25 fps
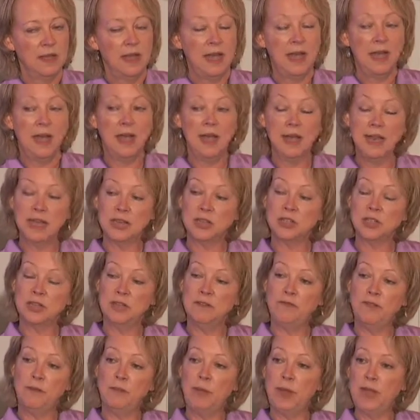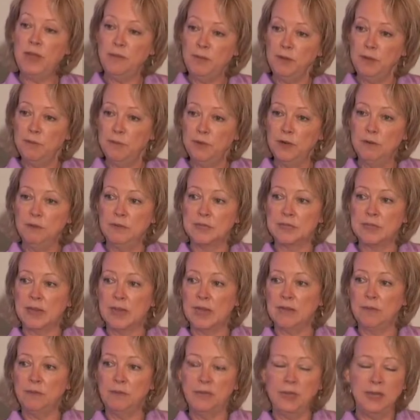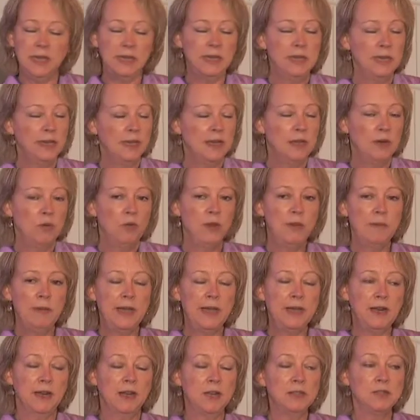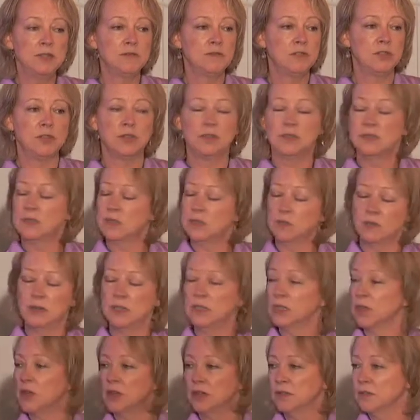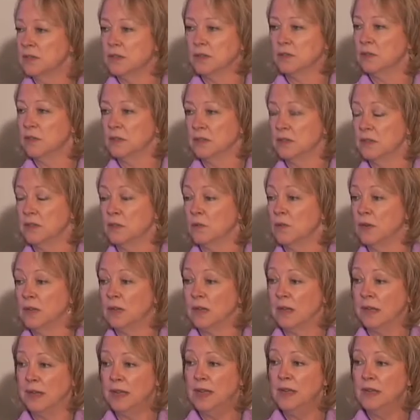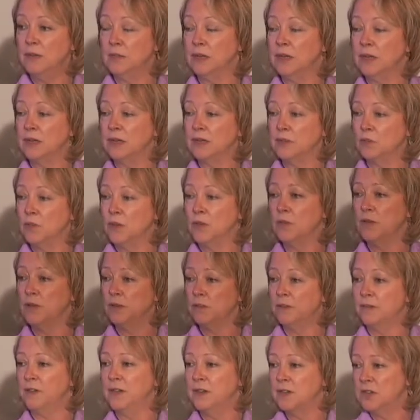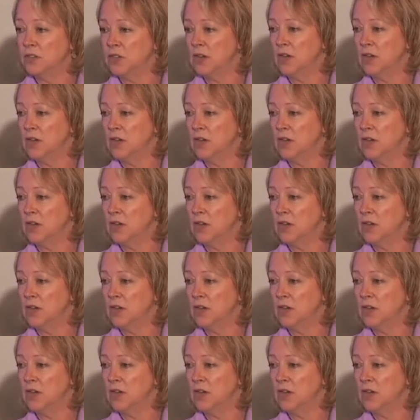And actually, for baby boomers like me, we made a lot of choices where the consequences weren't clear because we were the first